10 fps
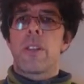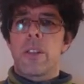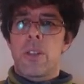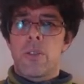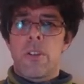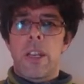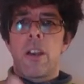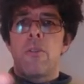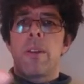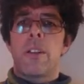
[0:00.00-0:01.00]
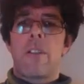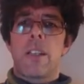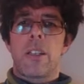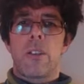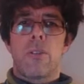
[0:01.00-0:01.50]
But this is already open
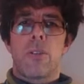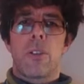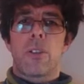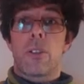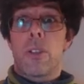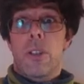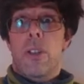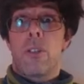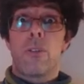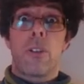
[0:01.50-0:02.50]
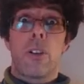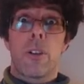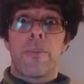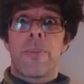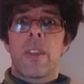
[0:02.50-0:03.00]
direct in Google Docs because it's a Google
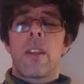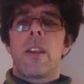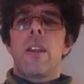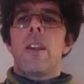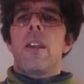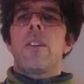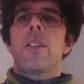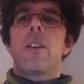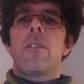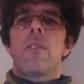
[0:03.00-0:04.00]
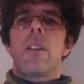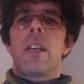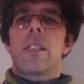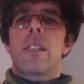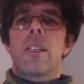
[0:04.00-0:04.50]
Doc. So the
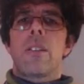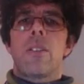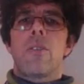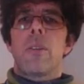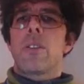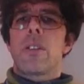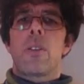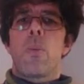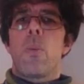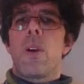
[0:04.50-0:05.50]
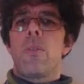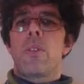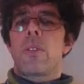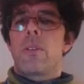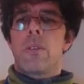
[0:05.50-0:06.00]
next thing to do, because this
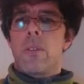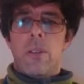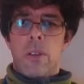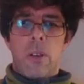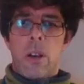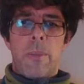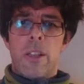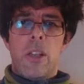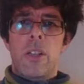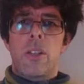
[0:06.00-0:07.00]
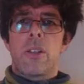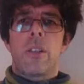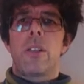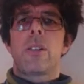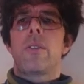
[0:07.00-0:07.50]
you can't make changes
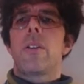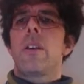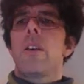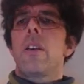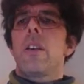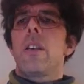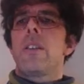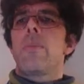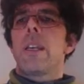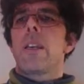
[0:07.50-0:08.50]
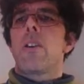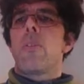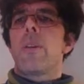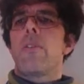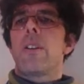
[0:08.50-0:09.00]
on this, is to make a
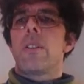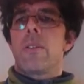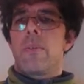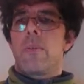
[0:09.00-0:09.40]
copy of it.